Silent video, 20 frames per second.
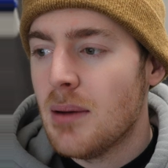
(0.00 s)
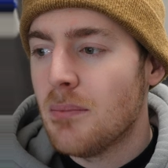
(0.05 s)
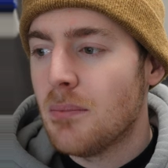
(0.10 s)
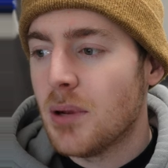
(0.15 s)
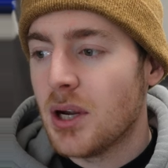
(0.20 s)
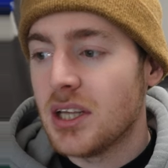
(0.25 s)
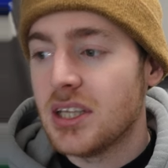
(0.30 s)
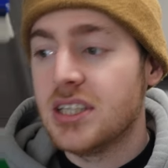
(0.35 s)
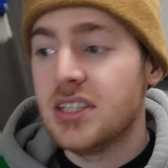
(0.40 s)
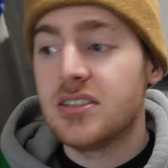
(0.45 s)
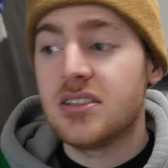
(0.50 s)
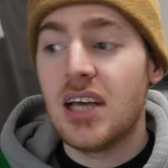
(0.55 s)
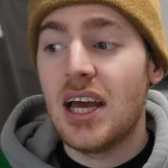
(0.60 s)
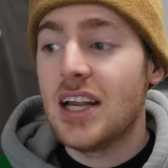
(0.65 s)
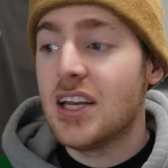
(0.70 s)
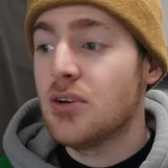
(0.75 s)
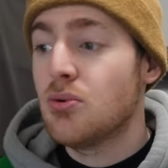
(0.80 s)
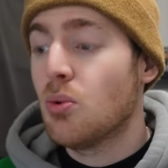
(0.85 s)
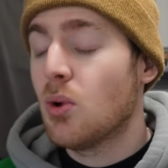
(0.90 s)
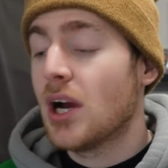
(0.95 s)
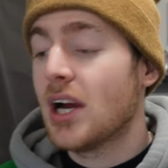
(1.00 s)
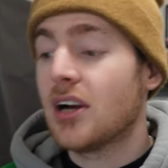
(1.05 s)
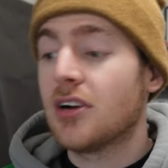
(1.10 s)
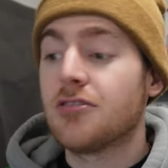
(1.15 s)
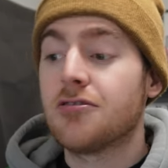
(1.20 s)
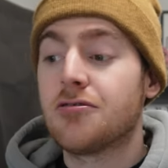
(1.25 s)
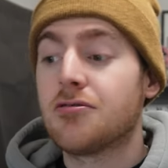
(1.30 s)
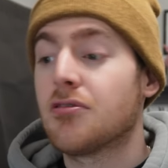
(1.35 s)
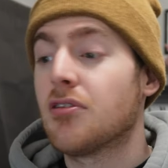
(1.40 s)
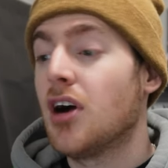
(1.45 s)
But he's anywhere
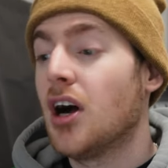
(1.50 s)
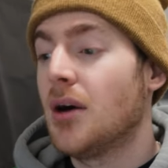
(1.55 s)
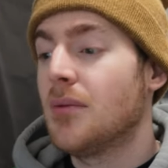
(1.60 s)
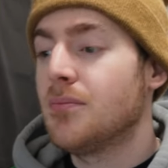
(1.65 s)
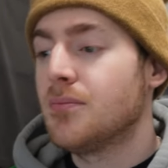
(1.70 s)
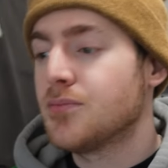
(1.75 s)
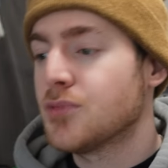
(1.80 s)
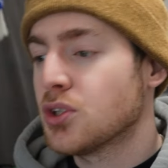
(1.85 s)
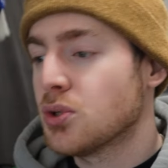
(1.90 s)
from,